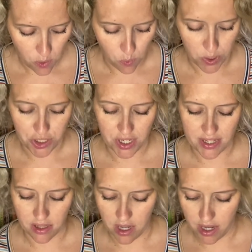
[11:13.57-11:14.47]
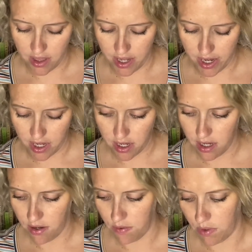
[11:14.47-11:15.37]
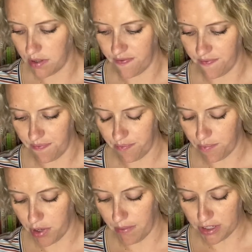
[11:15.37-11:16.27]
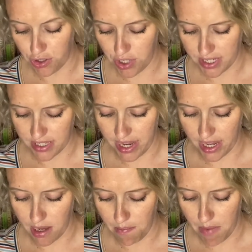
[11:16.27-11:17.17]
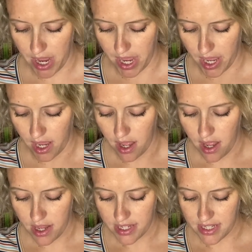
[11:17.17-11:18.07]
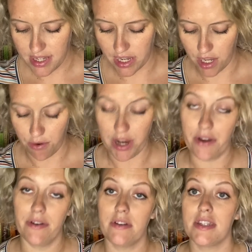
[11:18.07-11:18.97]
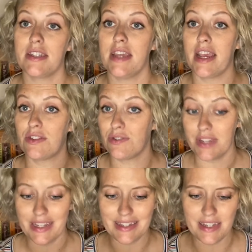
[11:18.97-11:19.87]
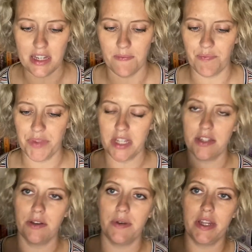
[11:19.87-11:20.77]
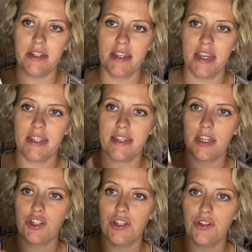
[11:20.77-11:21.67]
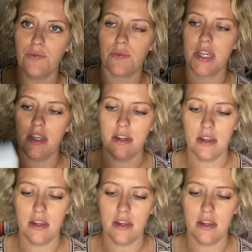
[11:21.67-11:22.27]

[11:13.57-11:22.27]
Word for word: which is a lot like, well, pretty much just like my second grader's exercise D. So it is a section to read.